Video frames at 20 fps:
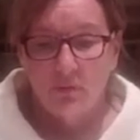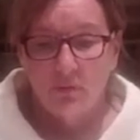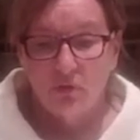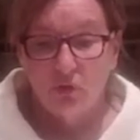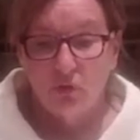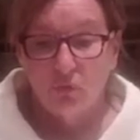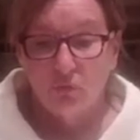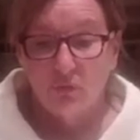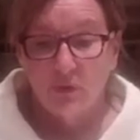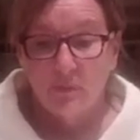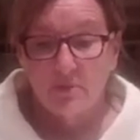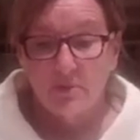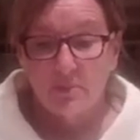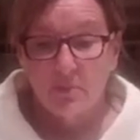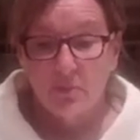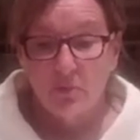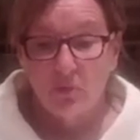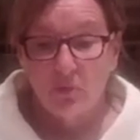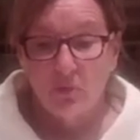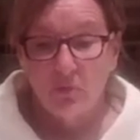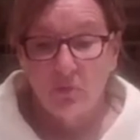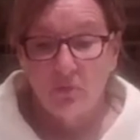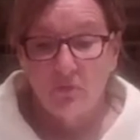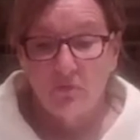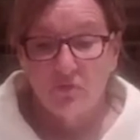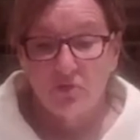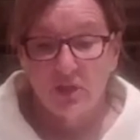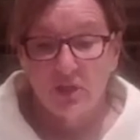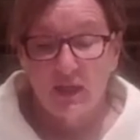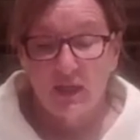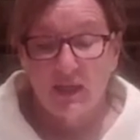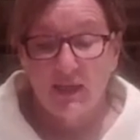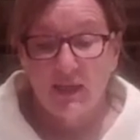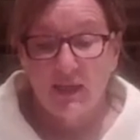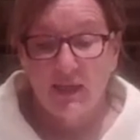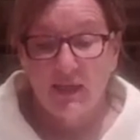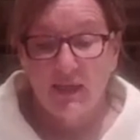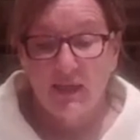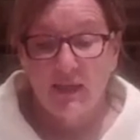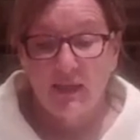Your ribs move
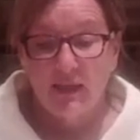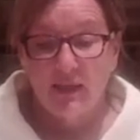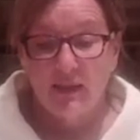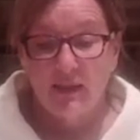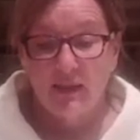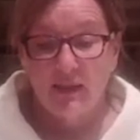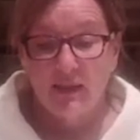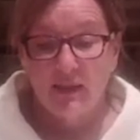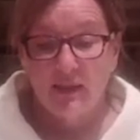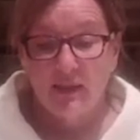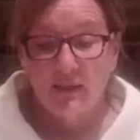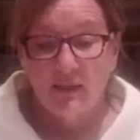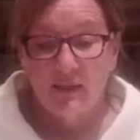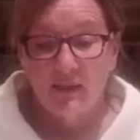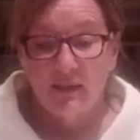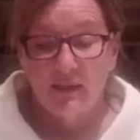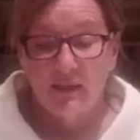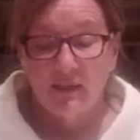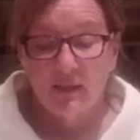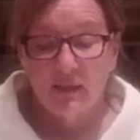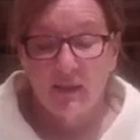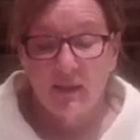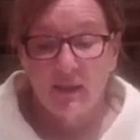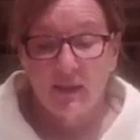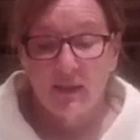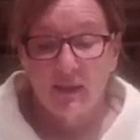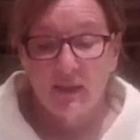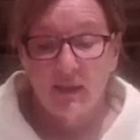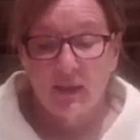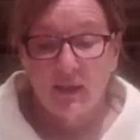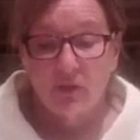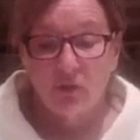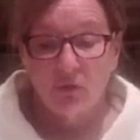gently and